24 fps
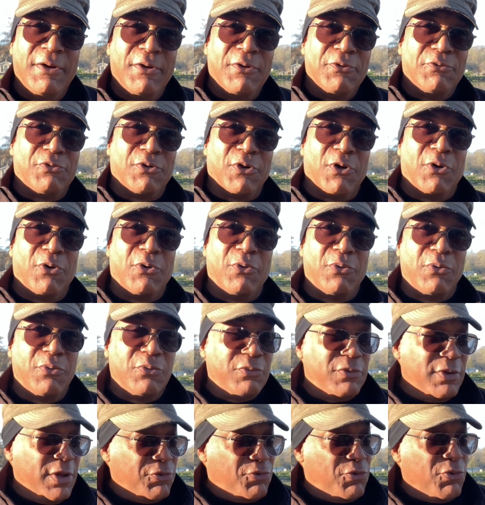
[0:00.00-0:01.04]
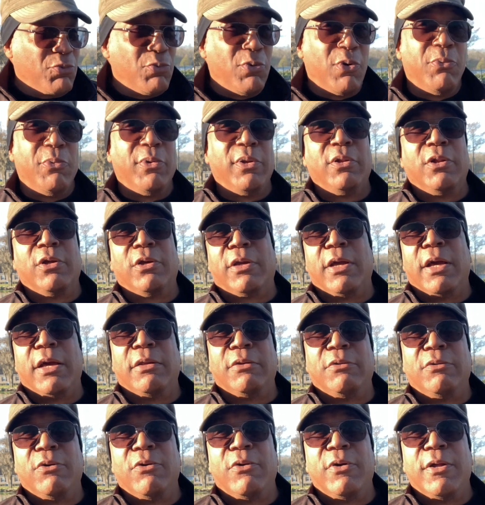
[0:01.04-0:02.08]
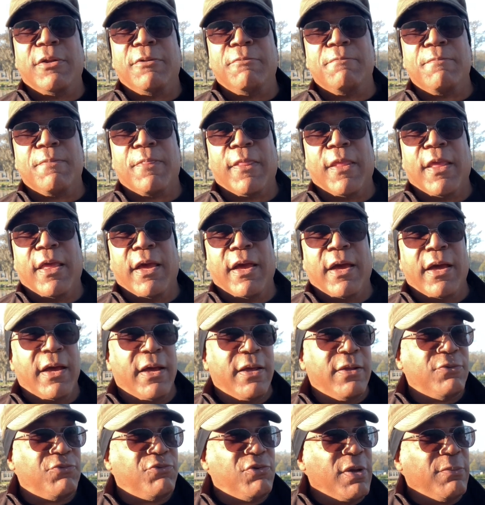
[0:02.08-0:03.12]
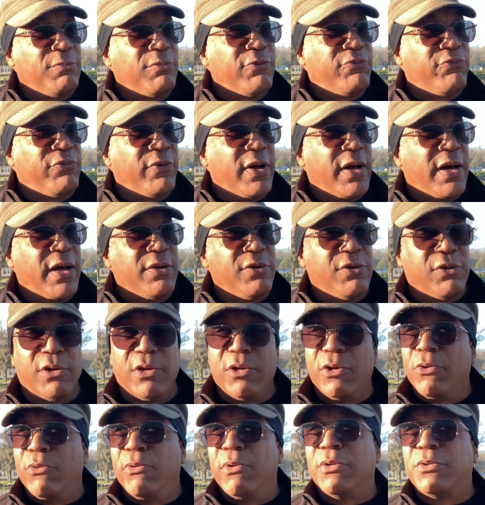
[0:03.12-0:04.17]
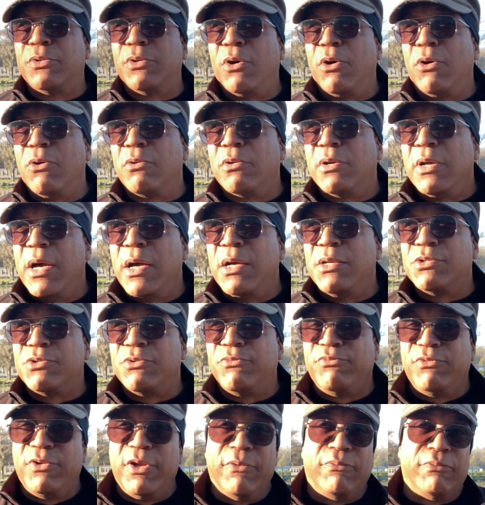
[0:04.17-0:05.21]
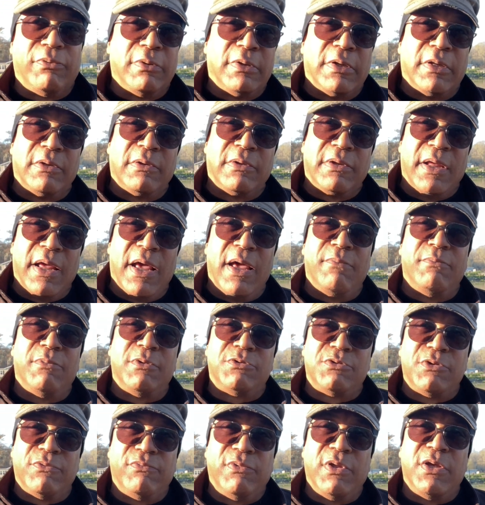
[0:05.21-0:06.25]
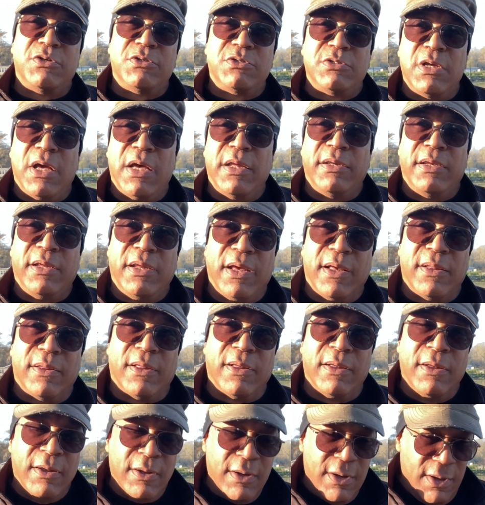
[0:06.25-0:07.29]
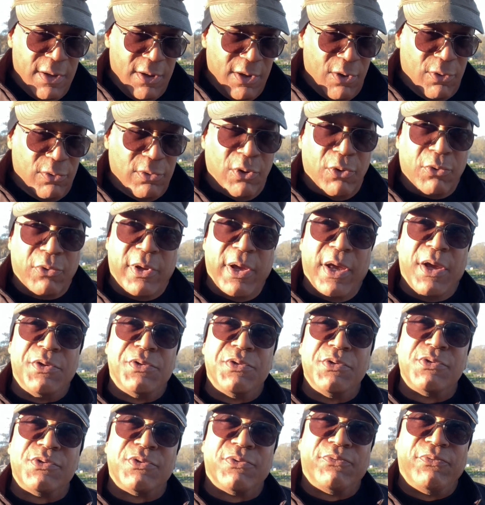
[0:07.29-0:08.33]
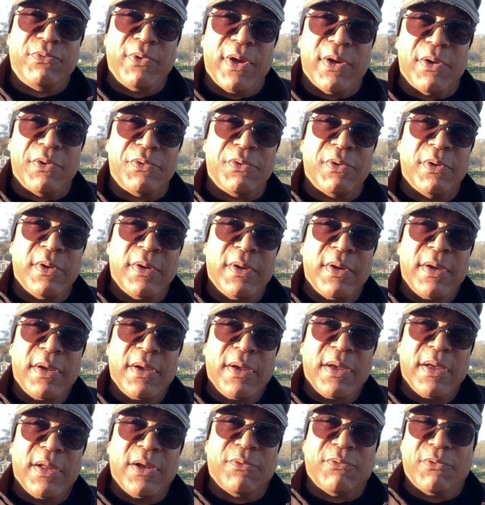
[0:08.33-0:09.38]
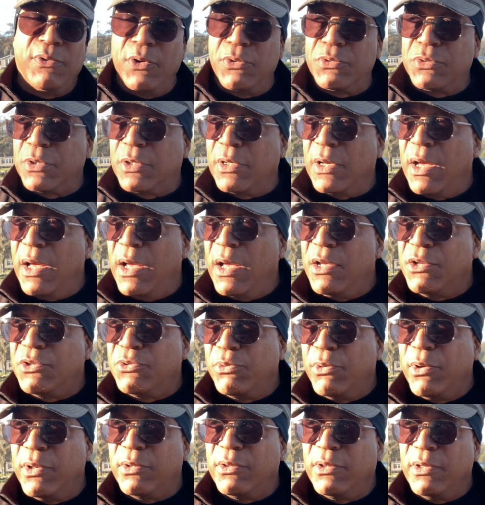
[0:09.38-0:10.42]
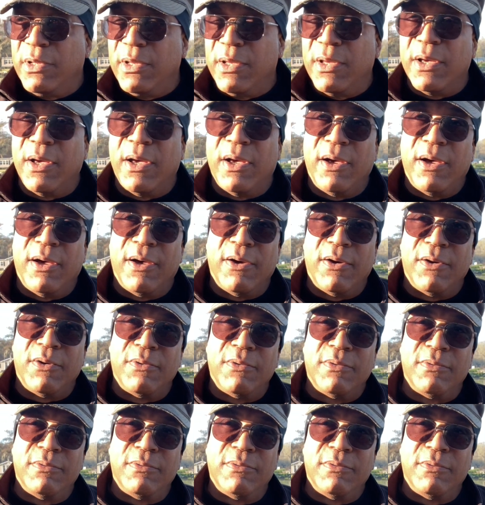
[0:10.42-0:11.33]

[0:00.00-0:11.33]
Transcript: So this is what we look at doing. And simplified, you can go into all kinds of different little gambits of this, that, and the other on locations of fish. And of course, the guys with the,